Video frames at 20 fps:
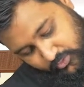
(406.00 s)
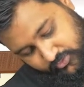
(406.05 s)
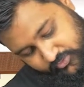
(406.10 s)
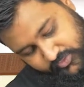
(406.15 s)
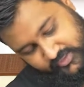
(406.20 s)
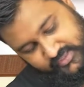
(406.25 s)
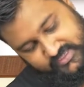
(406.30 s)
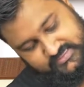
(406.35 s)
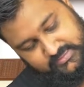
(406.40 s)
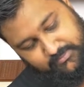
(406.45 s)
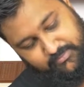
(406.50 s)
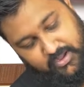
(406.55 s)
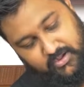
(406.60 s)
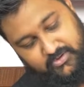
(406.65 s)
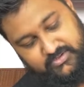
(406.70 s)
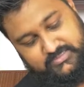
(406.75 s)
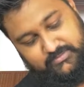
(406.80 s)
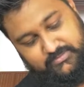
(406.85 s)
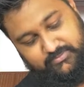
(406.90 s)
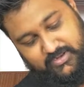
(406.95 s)
thing is the
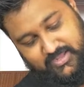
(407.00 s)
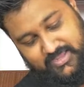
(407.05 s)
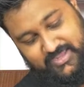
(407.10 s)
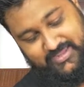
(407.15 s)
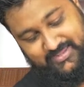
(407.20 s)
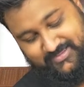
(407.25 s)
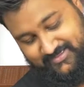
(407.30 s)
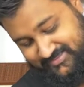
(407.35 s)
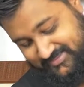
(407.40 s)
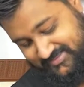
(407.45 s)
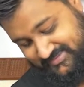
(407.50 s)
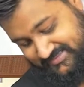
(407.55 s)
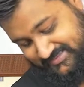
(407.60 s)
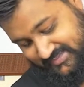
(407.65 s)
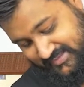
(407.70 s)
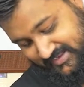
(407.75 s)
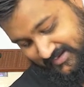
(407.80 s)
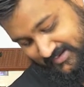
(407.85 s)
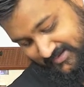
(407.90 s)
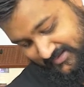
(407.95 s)
power supply on the
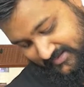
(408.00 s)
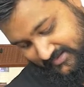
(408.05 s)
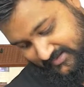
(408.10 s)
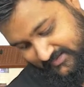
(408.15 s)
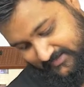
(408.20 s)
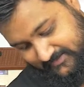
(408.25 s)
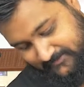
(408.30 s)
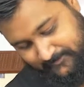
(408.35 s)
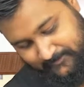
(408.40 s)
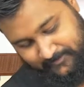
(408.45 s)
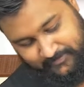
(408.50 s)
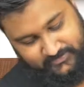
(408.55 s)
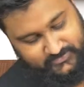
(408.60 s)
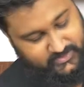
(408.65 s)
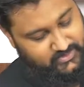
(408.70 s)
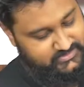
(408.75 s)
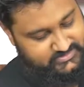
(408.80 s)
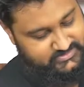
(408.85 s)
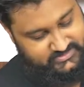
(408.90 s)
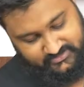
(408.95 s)
side.
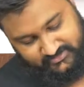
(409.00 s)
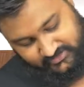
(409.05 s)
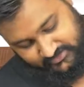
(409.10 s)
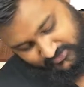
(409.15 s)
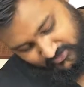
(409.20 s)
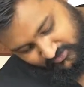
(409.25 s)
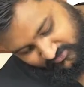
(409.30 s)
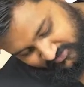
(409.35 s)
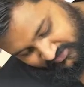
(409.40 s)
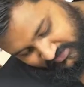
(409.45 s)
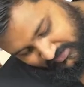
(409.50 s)
No, it's not the whole thing.